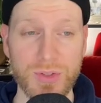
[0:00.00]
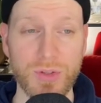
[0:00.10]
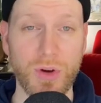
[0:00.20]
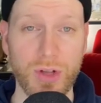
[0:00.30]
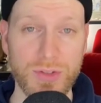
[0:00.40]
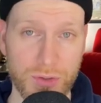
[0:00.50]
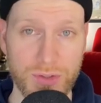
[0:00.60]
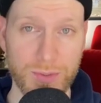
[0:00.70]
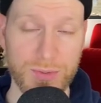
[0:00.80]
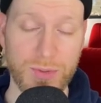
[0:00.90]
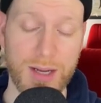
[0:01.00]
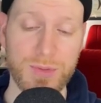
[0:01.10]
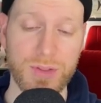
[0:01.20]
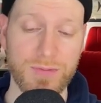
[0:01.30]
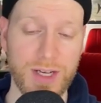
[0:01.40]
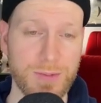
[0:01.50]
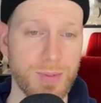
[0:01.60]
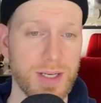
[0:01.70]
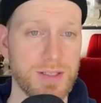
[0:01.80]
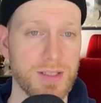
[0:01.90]
So also subscribe to the Vice
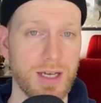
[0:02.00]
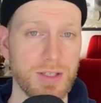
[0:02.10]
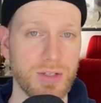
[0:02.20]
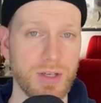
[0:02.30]
Press uh,